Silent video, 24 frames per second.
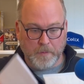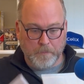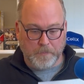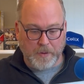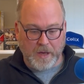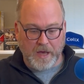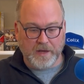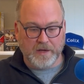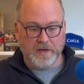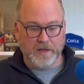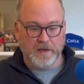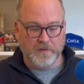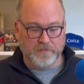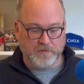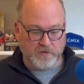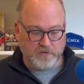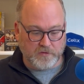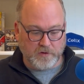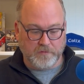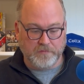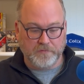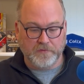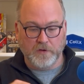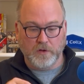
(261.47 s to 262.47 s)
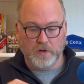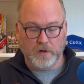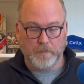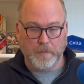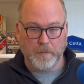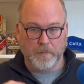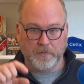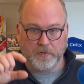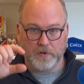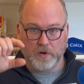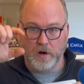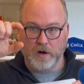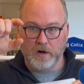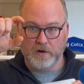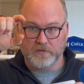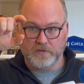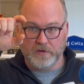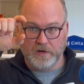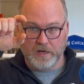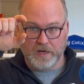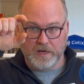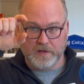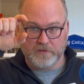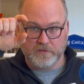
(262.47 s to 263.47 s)
But if you start filling them up with cards
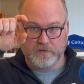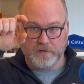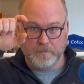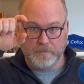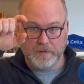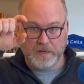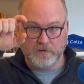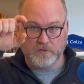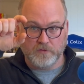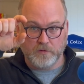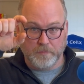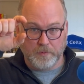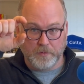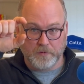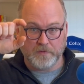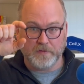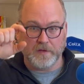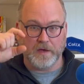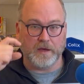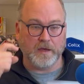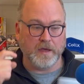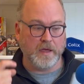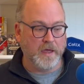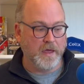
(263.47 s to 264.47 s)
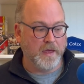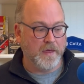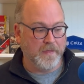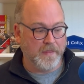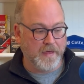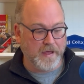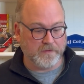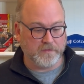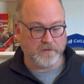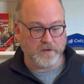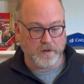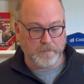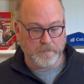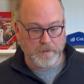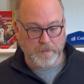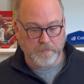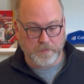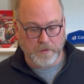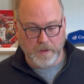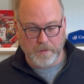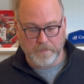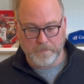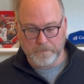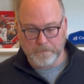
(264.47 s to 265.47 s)
and it gets to be super thick, that's going to be a
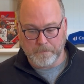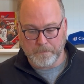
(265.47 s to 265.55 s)
problem.